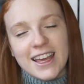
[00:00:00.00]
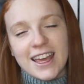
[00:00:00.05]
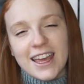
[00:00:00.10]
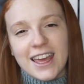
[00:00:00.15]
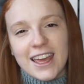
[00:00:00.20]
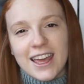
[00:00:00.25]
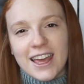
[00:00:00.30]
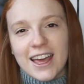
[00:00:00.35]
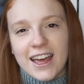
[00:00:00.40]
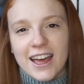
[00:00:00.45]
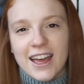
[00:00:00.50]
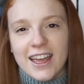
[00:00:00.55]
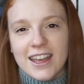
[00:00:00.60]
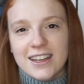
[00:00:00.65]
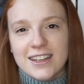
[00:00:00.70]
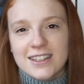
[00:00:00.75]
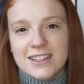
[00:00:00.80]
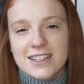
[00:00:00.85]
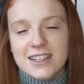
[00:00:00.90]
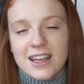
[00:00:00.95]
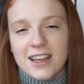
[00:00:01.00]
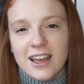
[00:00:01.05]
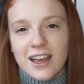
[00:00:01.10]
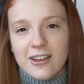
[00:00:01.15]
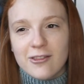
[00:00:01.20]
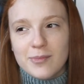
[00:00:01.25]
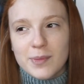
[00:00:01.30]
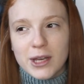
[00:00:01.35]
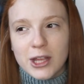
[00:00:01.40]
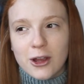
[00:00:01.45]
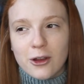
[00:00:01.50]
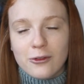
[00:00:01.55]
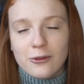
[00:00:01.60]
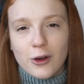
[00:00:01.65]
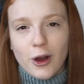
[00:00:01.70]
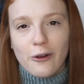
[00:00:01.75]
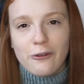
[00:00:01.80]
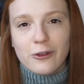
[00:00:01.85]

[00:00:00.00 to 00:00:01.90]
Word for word: and I've been here for a